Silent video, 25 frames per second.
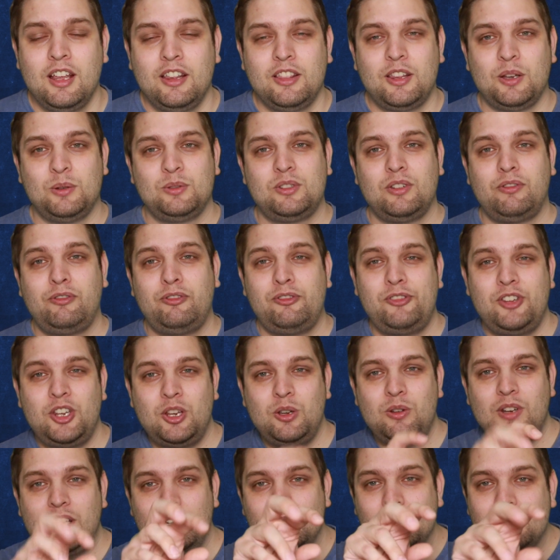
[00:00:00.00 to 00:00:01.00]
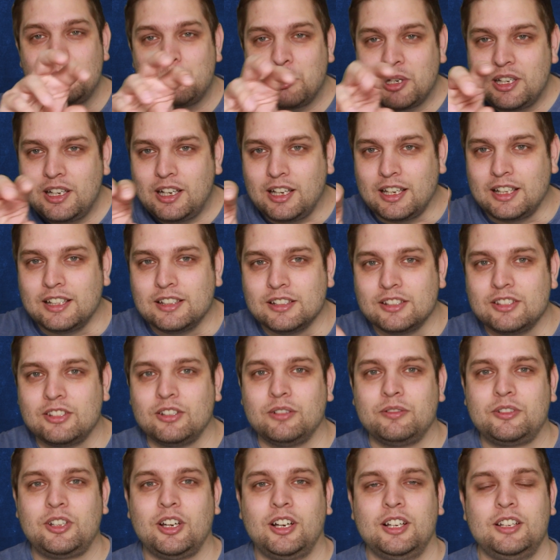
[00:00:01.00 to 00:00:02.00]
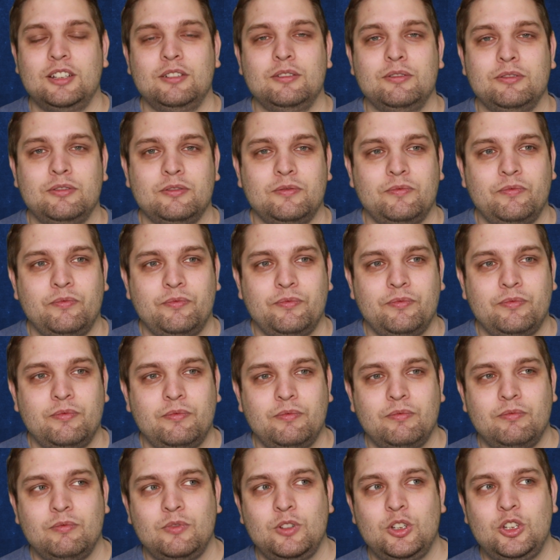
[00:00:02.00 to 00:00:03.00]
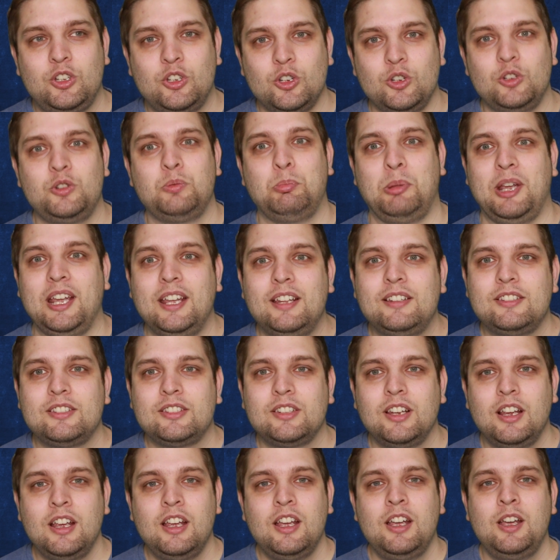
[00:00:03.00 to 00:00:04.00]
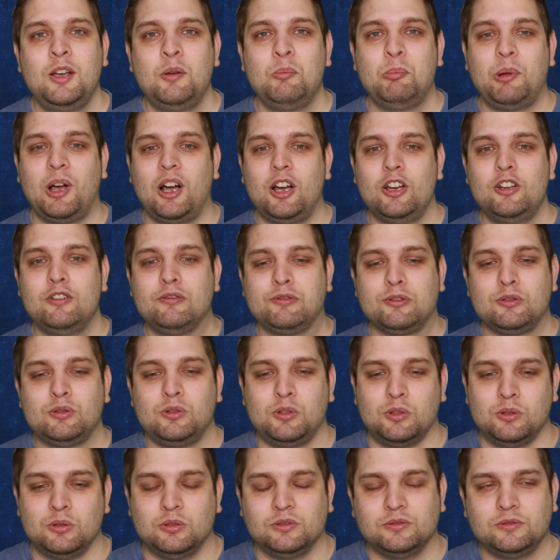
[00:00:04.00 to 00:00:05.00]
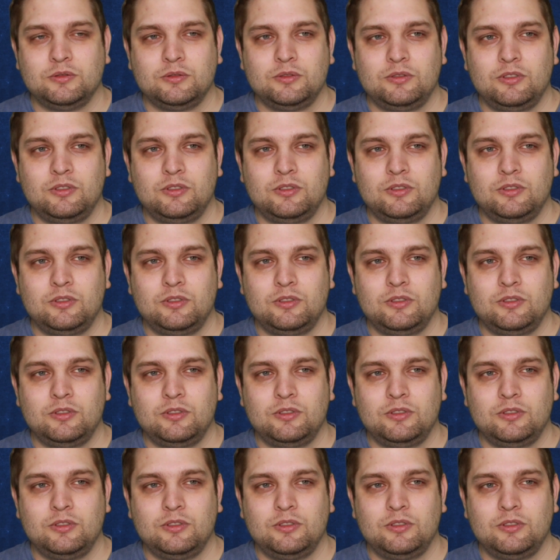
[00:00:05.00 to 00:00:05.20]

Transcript: There was a few little sprinklings of kind of good bits, but overall,